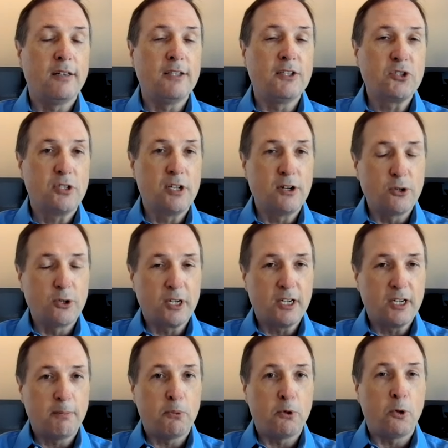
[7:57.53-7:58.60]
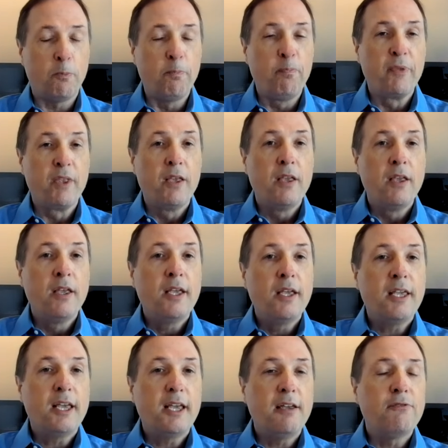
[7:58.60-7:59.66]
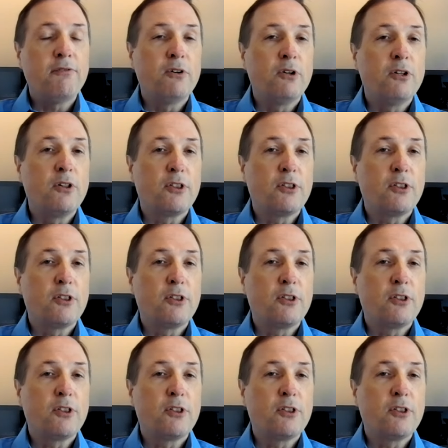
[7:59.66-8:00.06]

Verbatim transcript: this donor couple gave